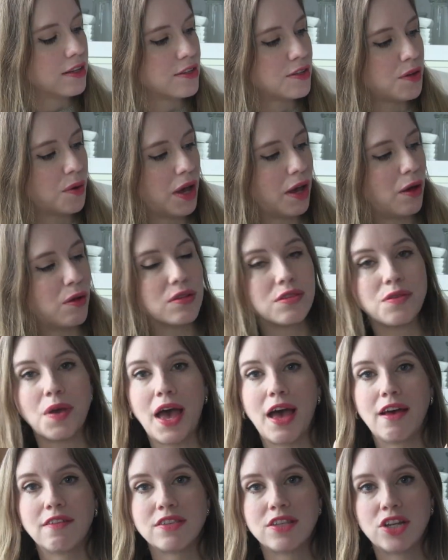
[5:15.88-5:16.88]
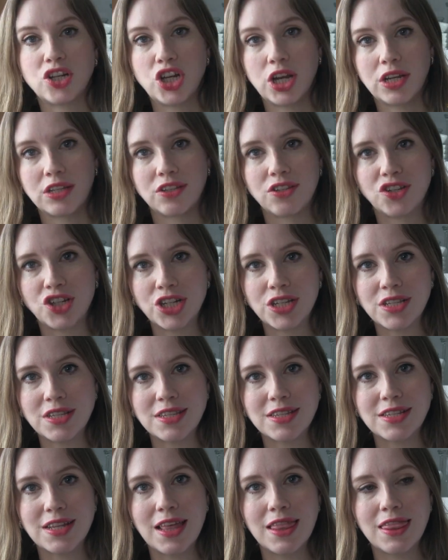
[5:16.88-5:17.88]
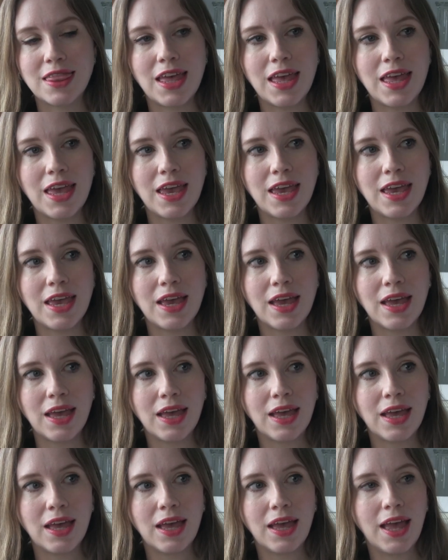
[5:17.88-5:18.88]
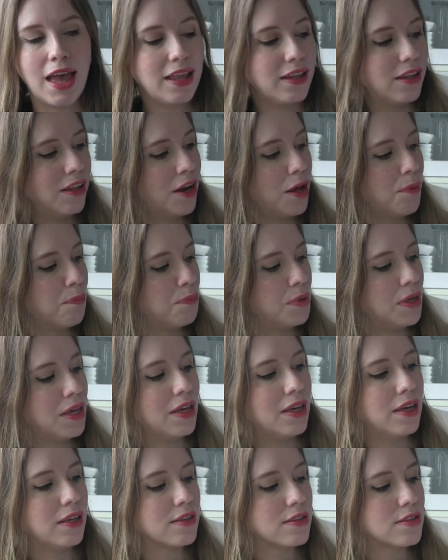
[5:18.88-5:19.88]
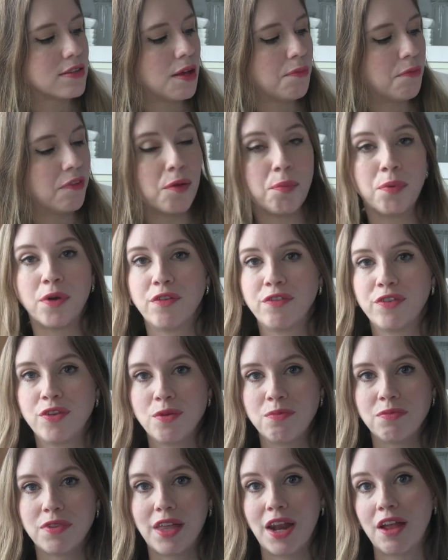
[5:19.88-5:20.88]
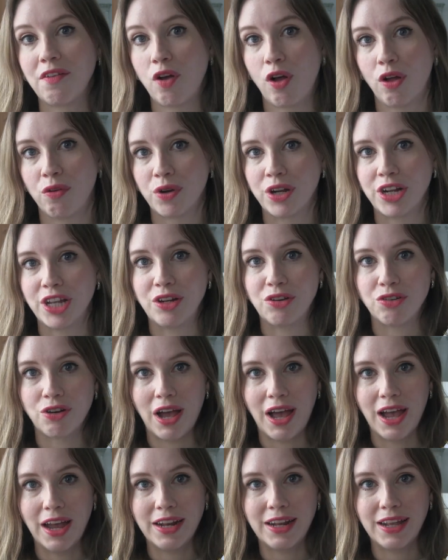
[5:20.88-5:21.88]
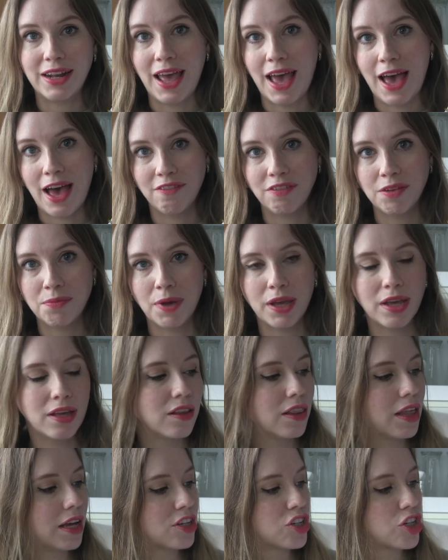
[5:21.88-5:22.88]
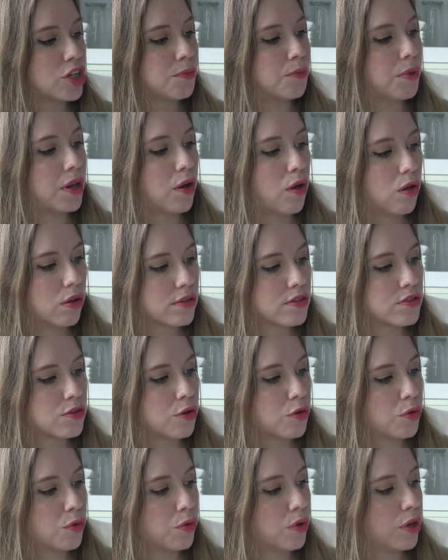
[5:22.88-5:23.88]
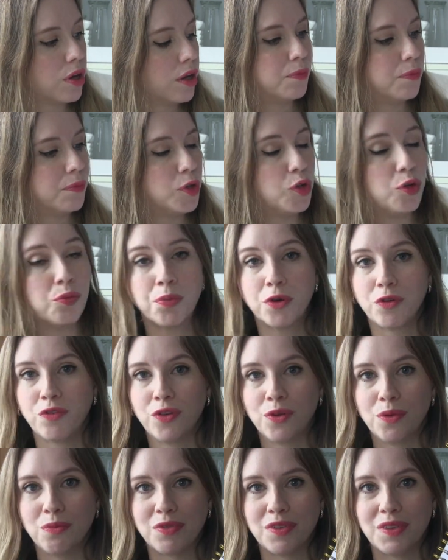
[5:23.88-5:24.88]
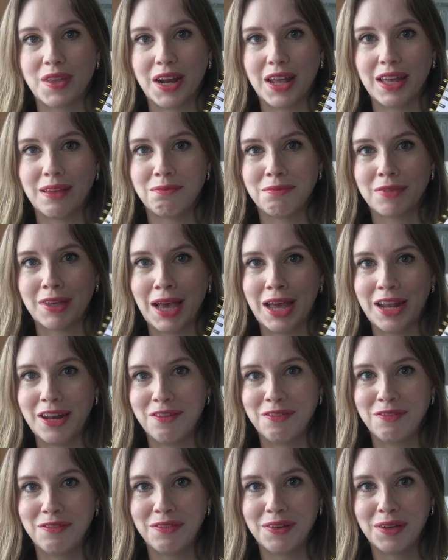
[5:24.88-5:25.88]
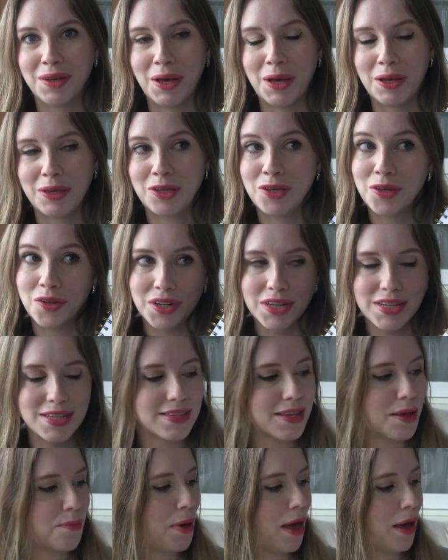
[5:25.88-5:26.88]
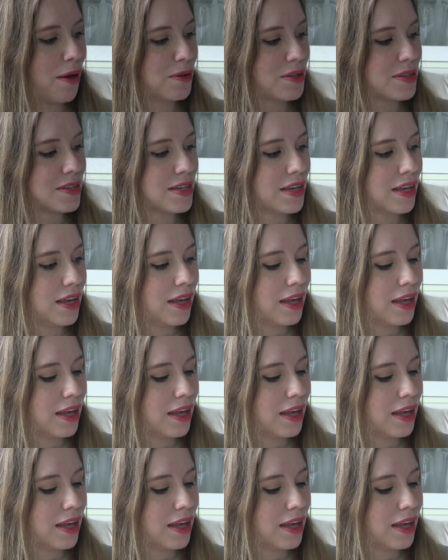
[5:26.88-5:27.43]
So I also have suggestions, and they ended up being some of the perfumes that I've already tried and have in my collection, but also new perfumes that I am kind of curious about.